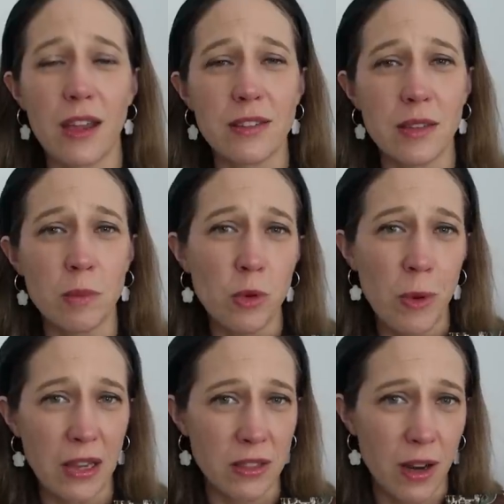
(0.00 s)
a simple
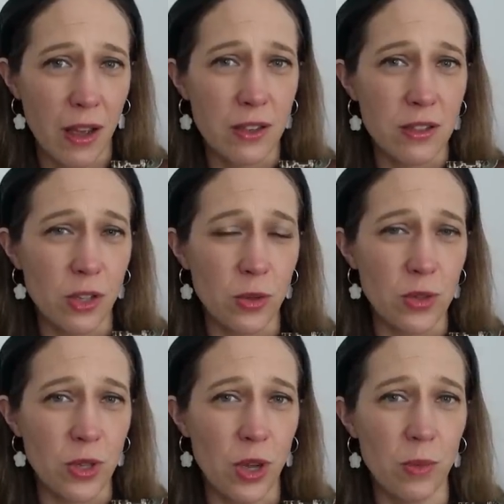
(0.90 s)
pattern like a circle
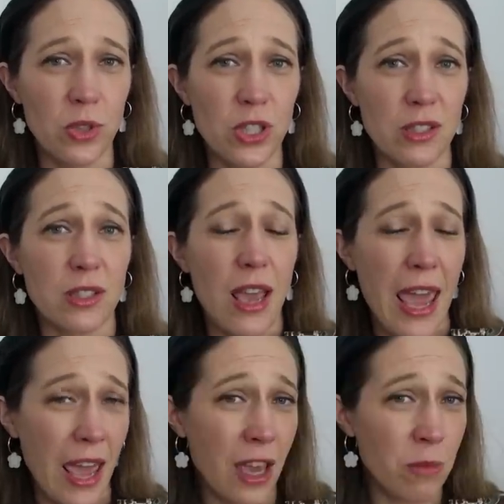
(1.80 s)
skirt will just
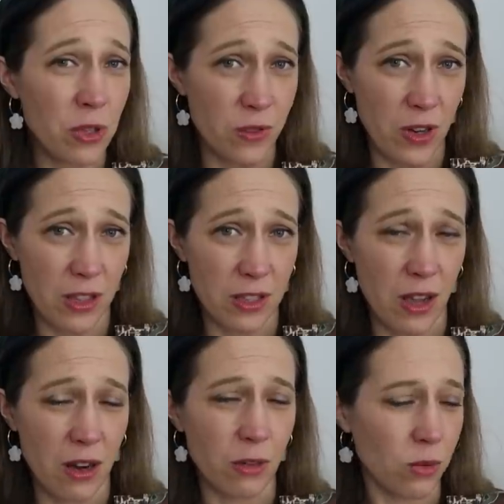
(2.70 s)
hang beautifully in the
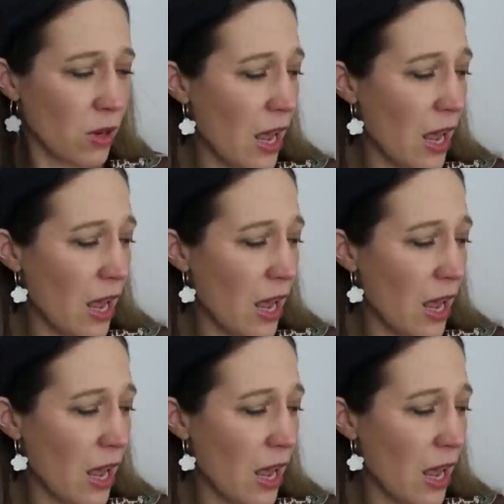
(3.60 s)
Tana Lawn,